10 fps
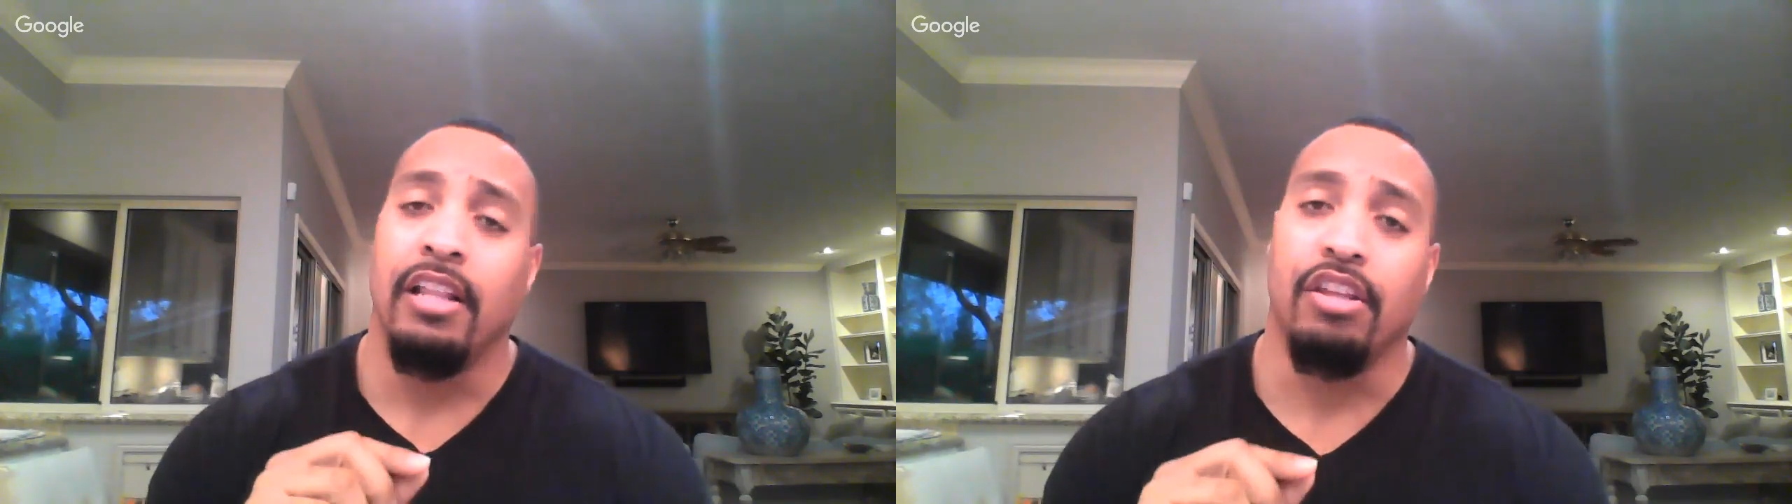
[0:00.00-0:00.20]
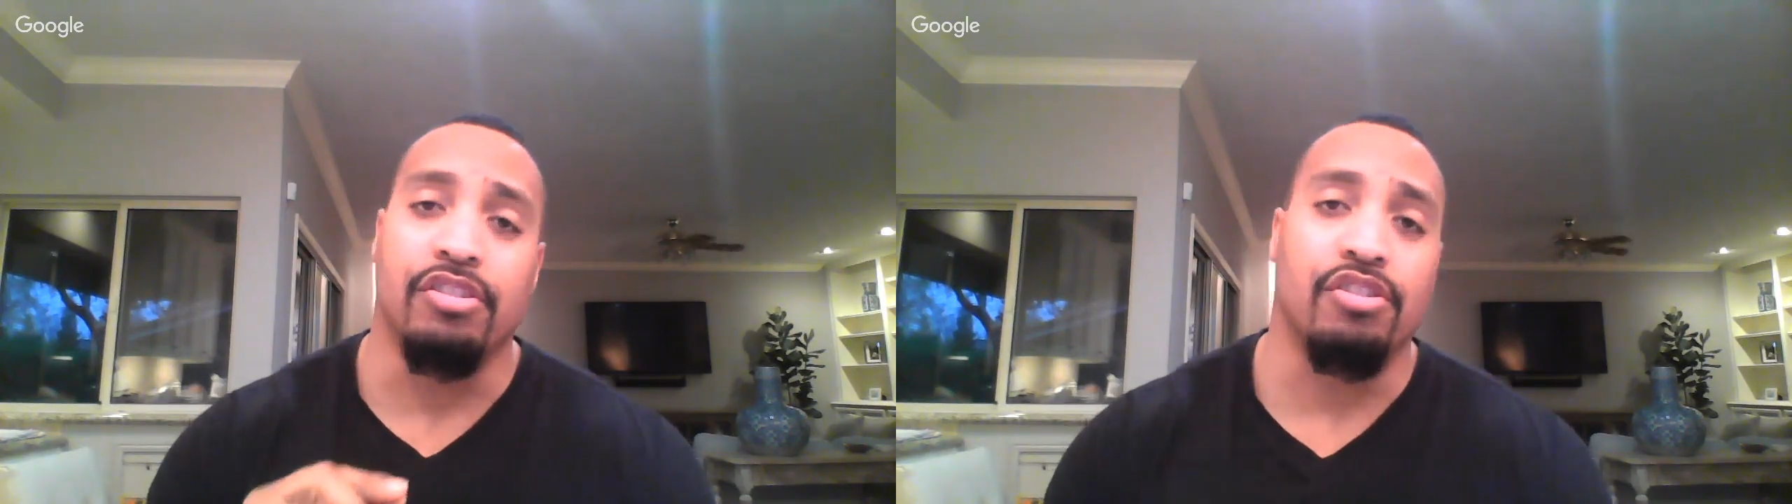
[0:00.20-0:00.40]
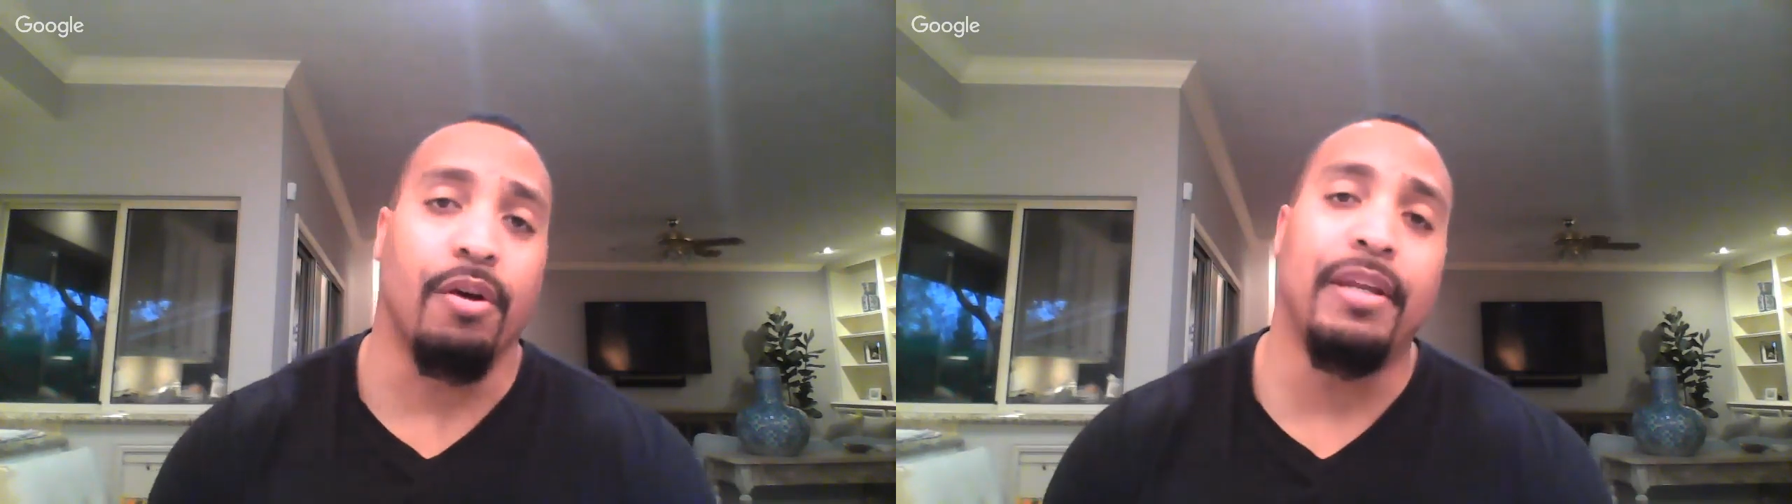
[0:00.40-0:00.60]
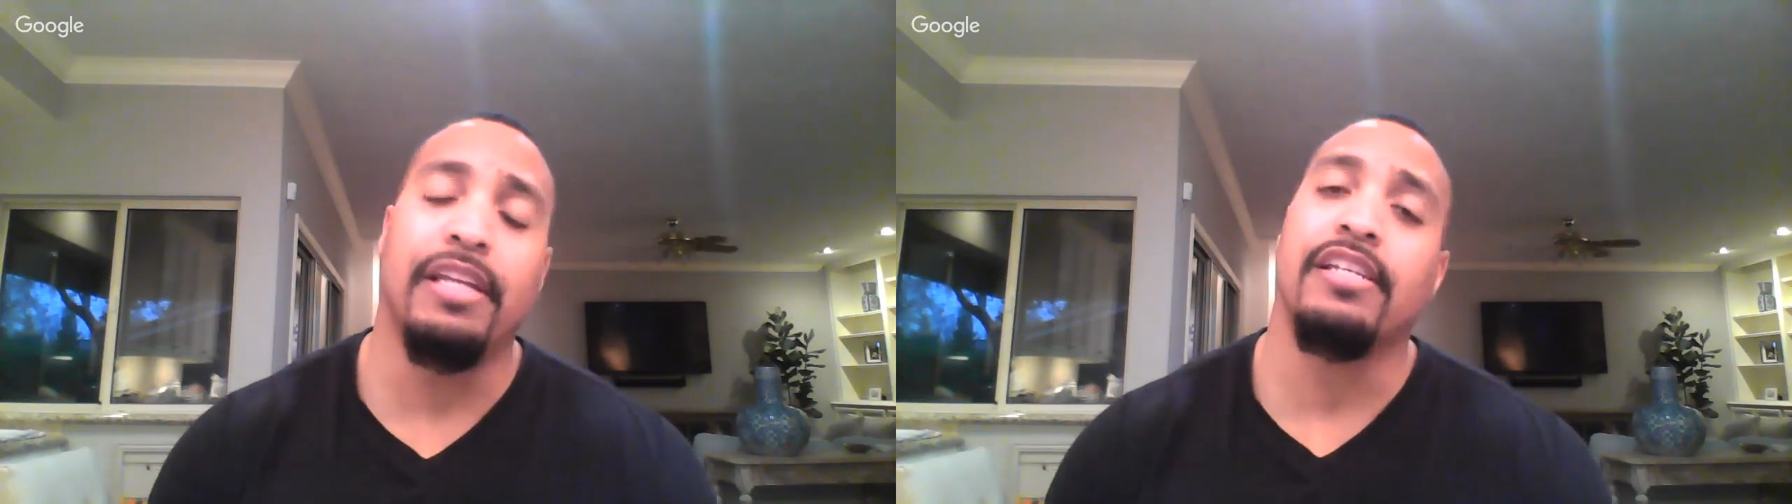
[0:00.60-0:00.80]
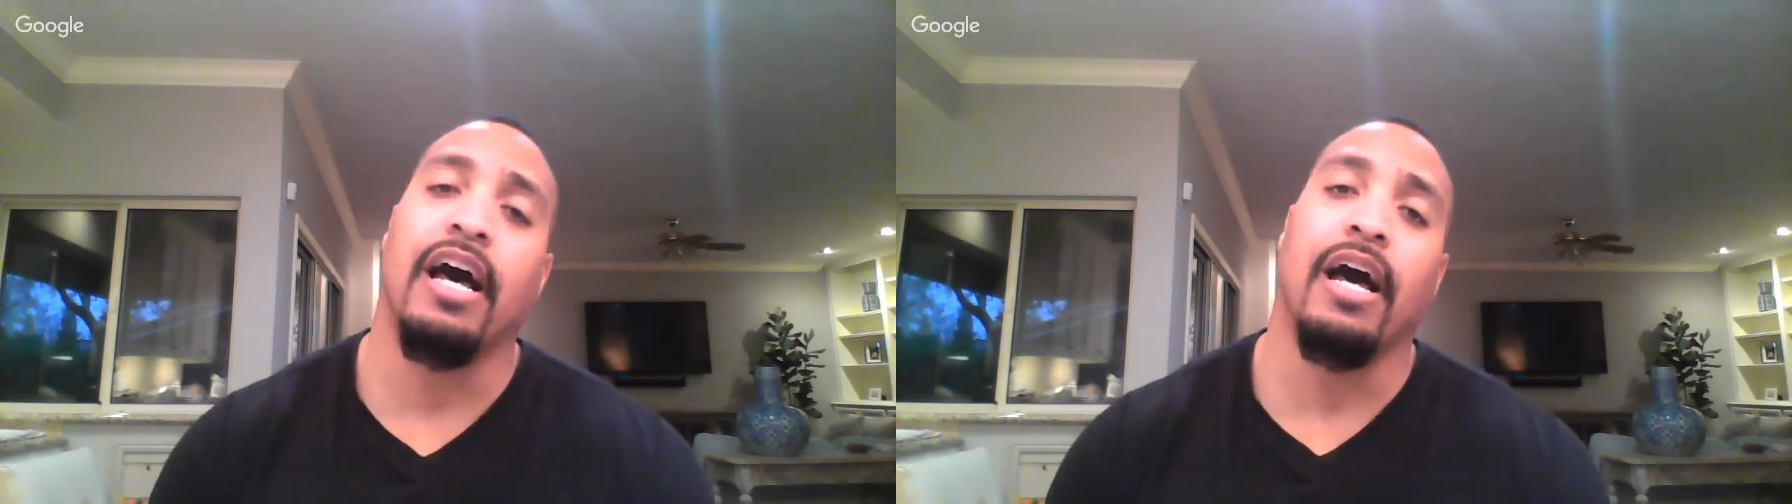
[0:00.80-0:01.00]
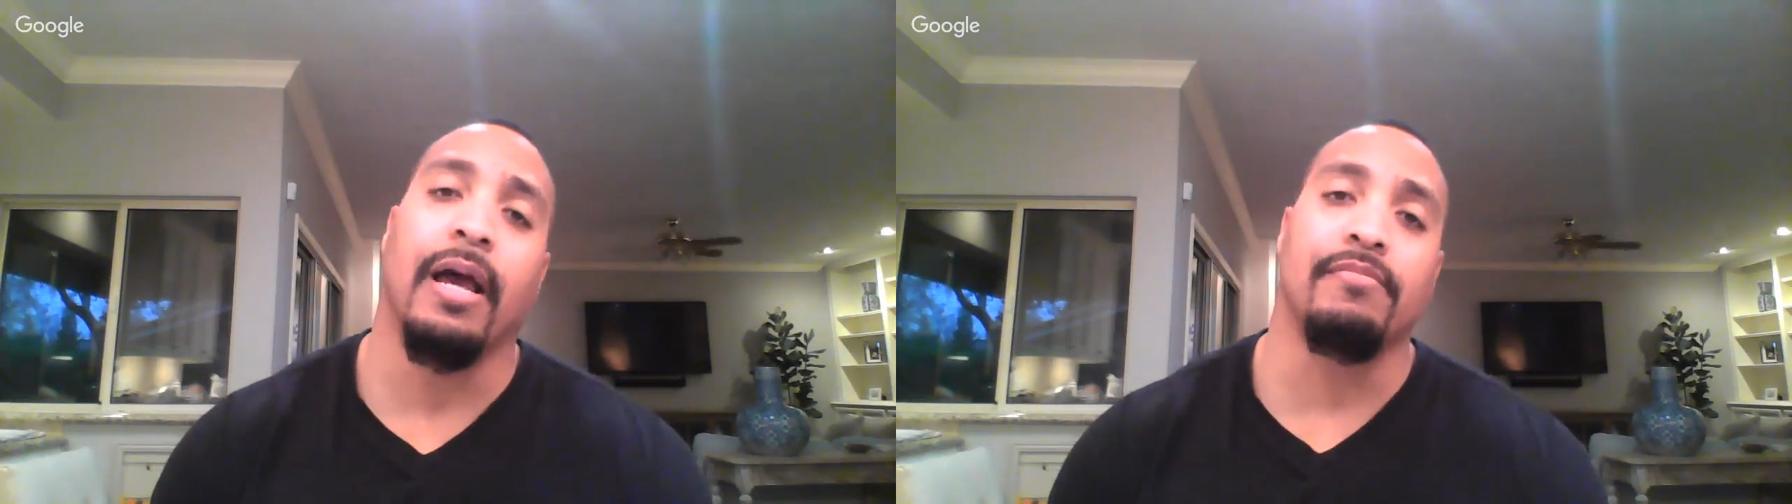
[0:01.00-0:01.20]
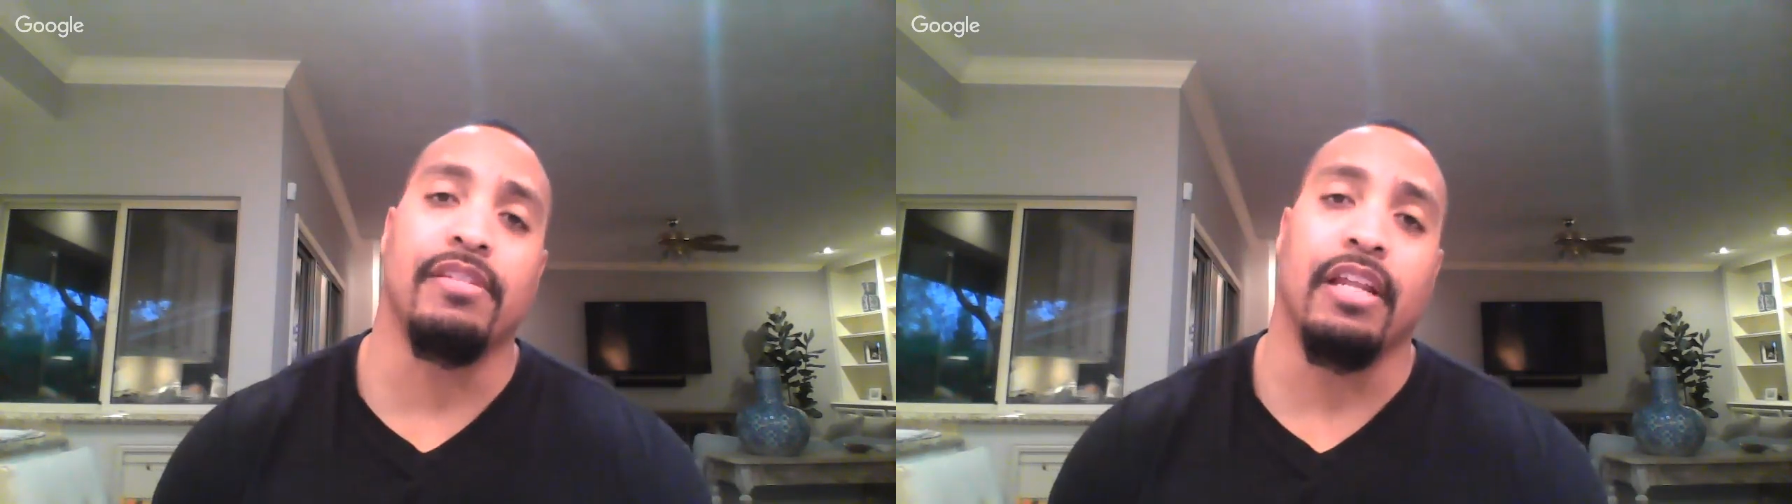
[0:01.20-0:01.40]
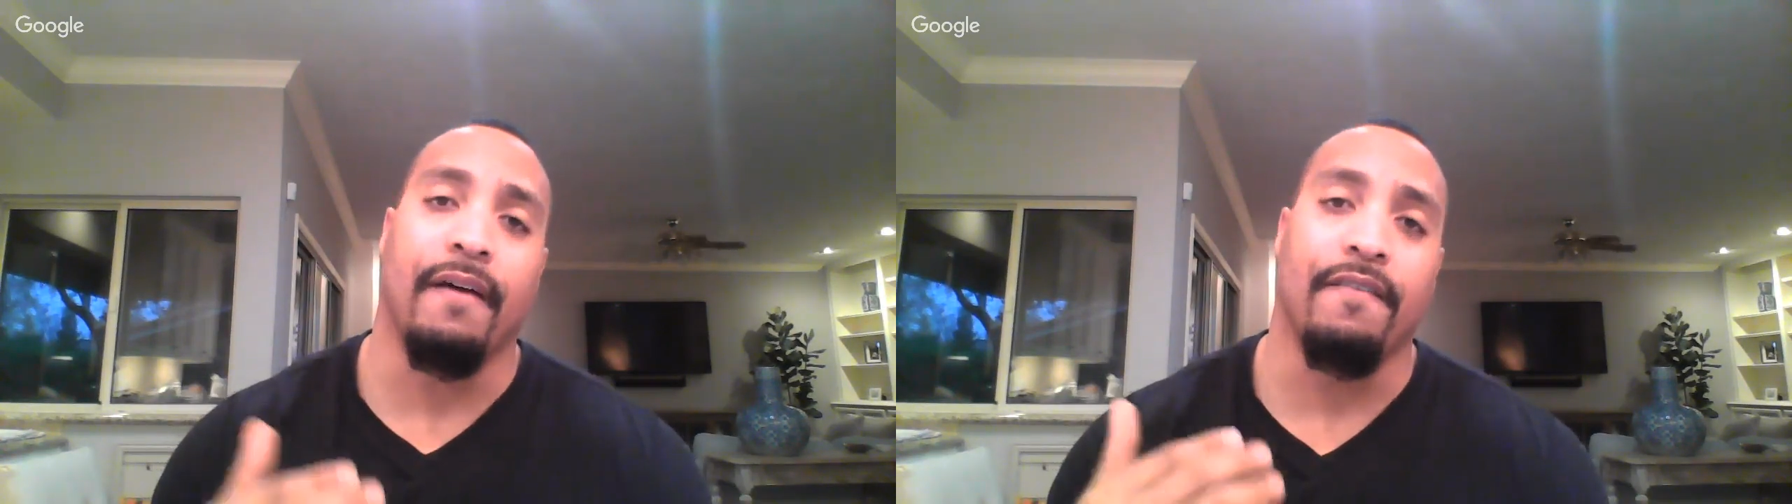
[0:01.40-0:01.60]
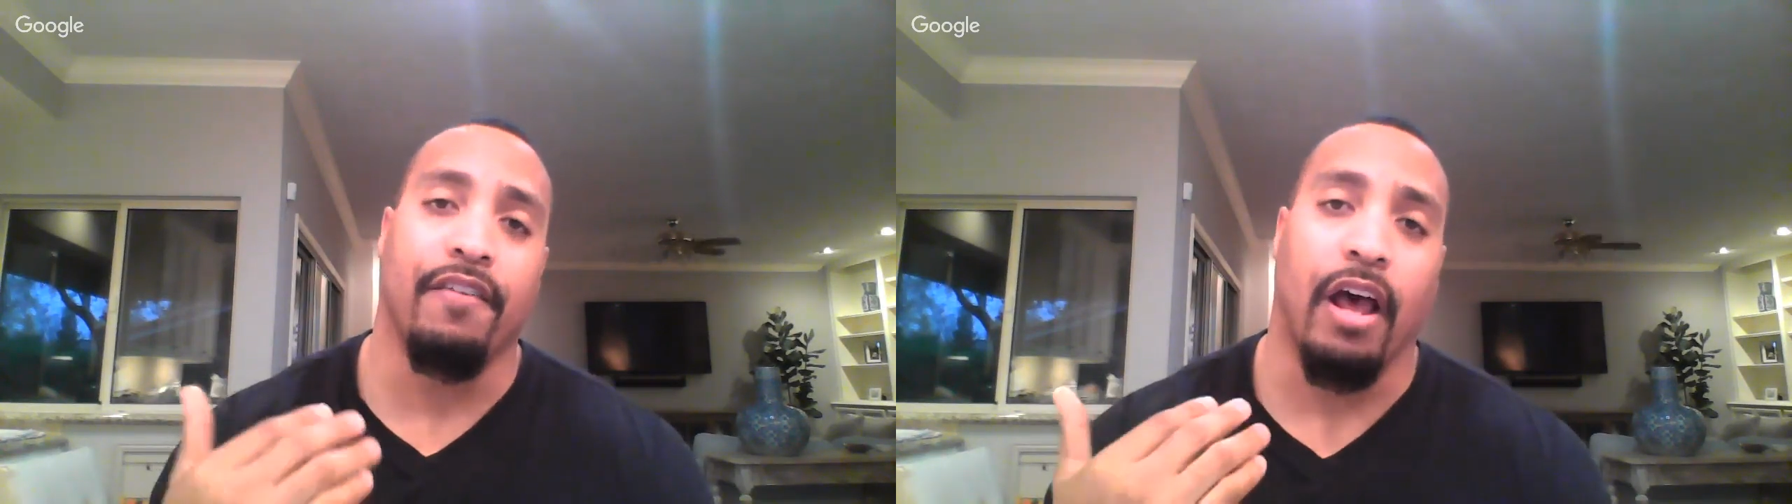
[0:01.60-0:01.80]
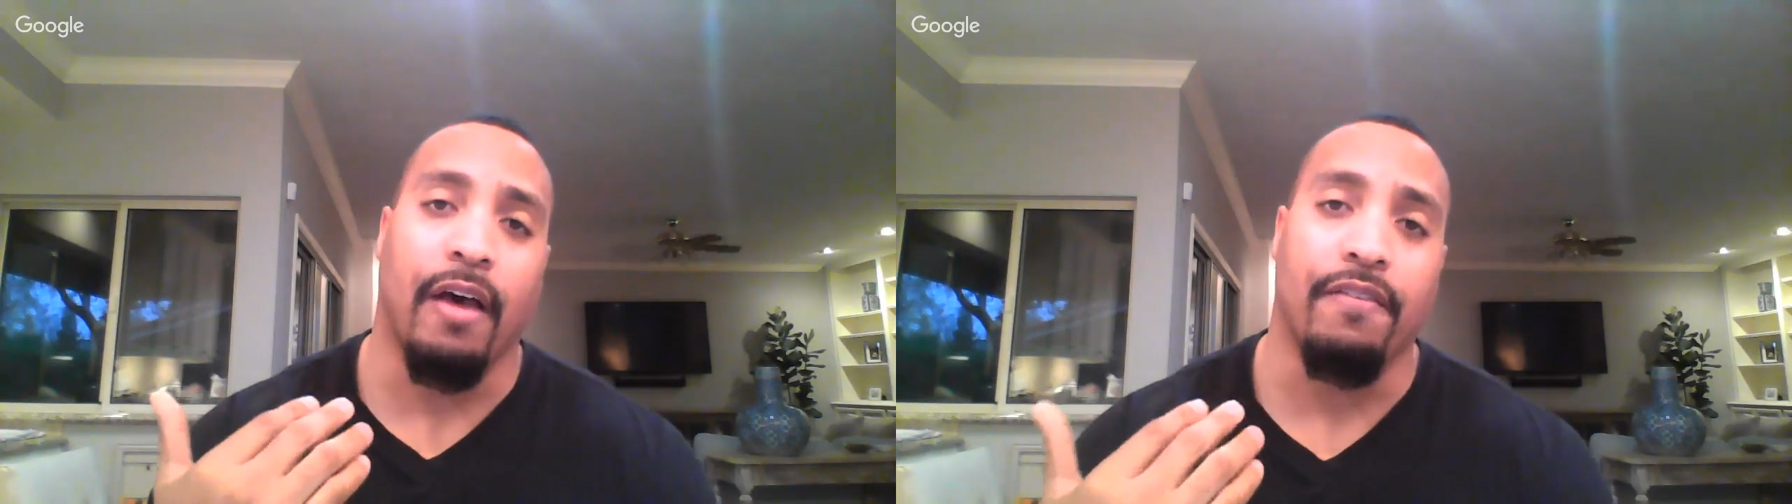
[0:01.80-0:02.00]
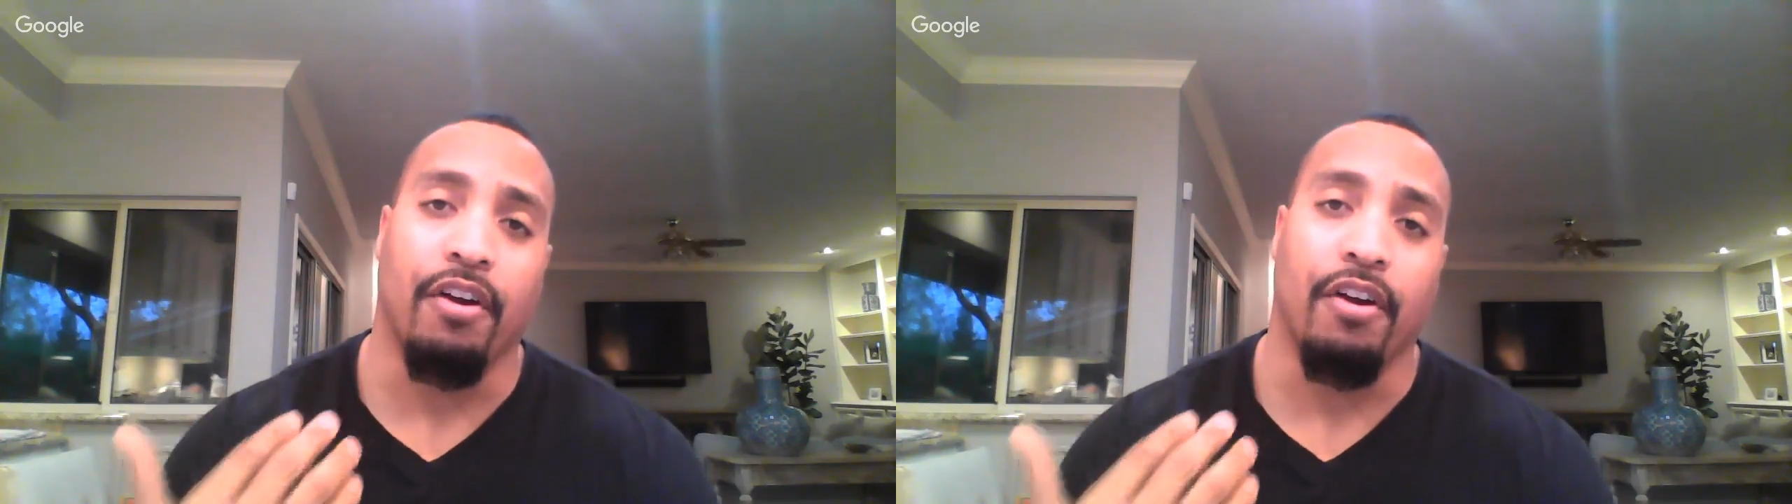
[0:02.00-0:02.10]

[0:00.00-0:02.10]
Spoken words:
there's so many times that I've